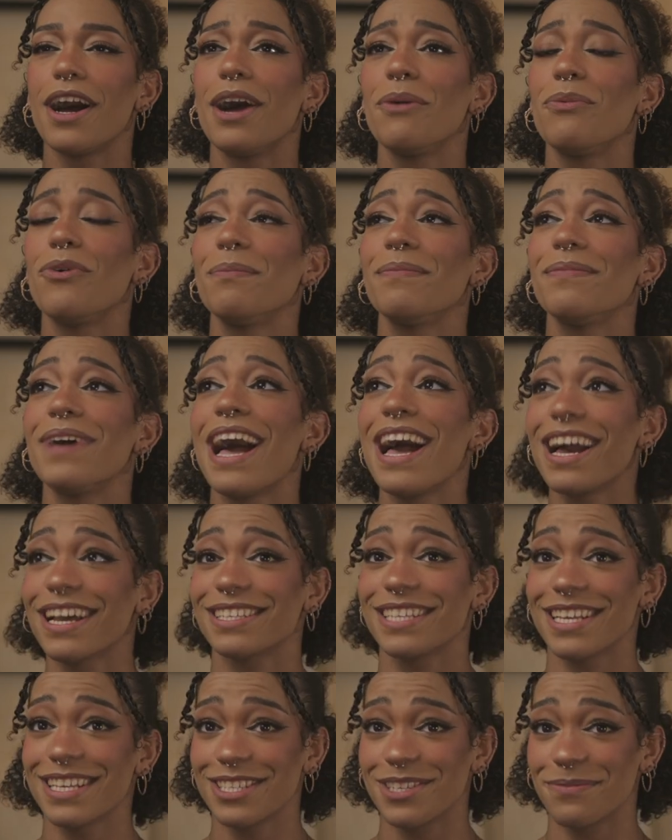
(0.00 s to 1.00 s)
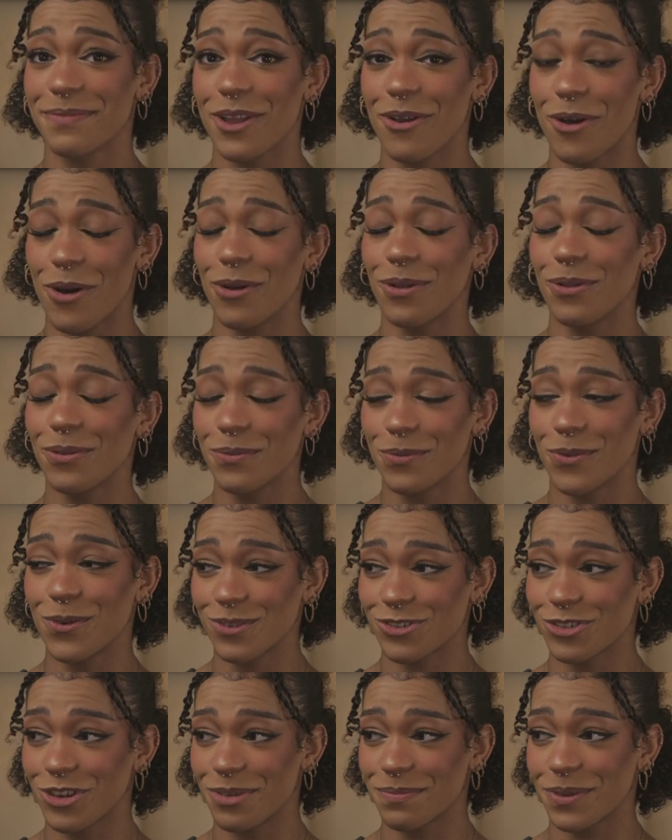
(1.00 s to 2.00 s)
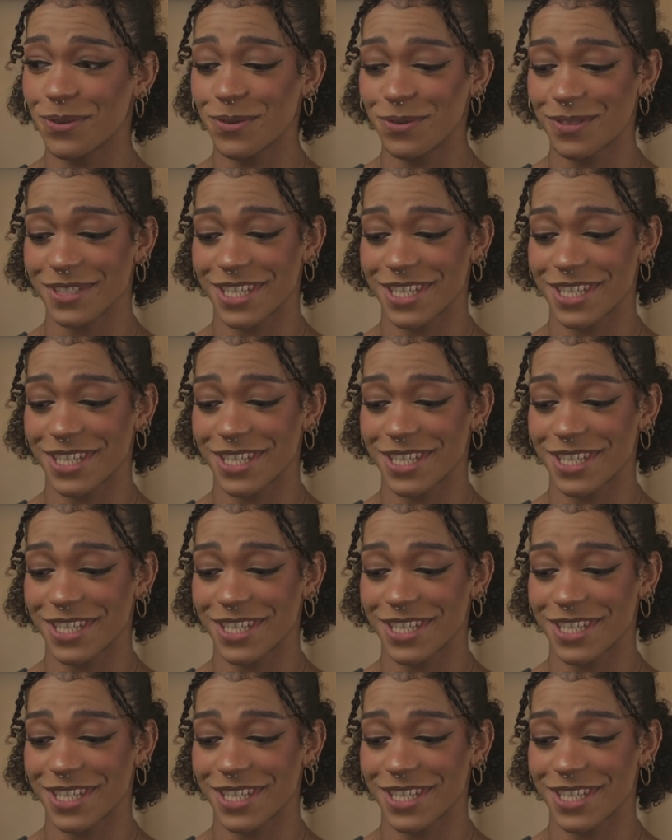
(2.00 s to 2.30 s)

I want access to my whole wardrobe at all